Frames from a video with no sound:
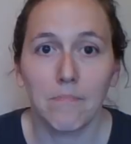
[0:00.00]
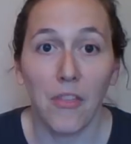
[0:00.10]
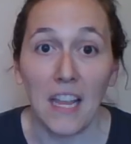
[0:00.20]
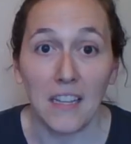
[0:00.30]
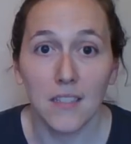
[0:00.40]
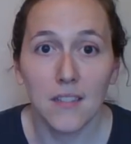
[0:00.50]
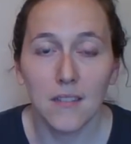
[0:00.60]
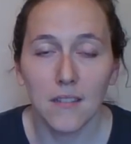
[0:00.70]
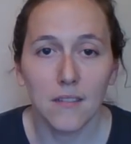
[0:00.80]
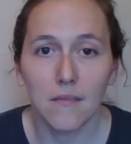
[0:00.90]

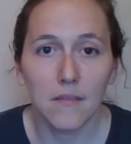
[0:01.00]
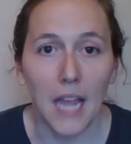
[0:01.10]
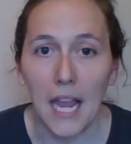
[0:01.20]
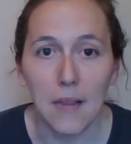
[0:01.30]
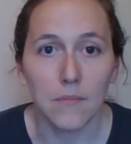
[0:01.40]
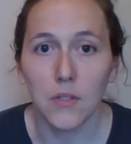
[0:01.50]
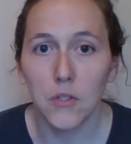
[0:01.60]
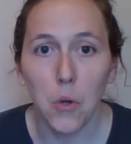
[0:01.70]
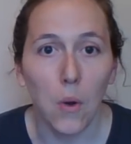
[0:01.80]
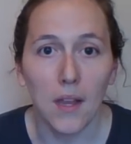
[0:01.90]
things, games,
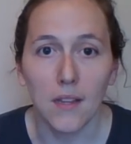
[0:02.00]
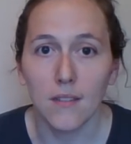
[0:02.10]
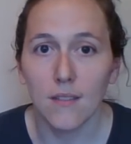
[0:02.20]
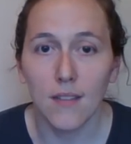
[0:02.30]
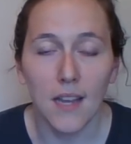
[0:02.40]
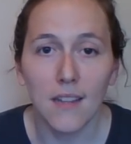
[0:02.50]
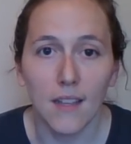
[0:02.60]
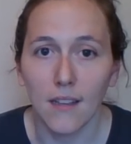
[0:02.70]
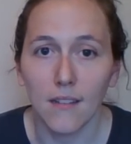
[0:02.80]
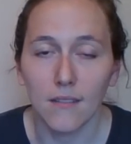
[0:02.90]
toys,
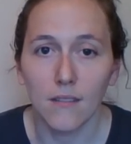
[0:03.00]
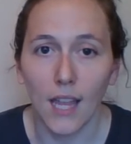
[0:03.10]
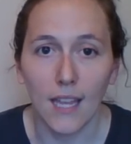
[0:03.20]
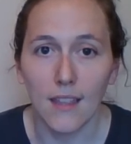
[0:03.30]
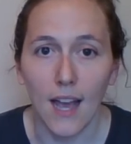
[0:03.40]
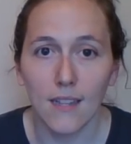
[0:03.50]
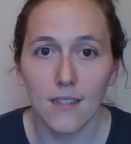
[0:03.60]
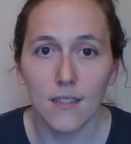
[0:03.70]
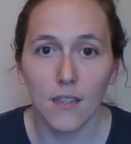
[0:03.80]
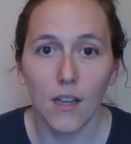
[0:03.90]
anything like that.
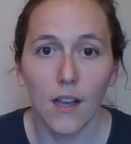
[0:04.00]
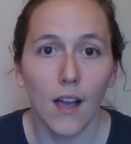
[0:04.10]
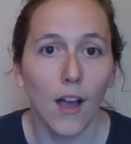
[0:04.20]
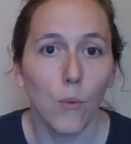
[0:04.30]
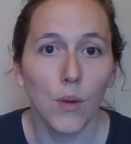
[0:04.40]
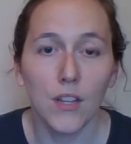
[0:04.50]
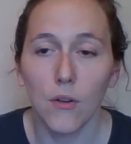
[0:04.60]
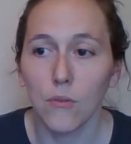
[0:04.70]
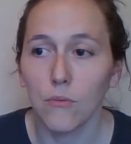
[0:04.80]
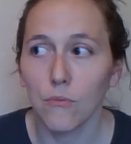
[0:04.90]
We
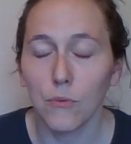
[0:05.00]
don't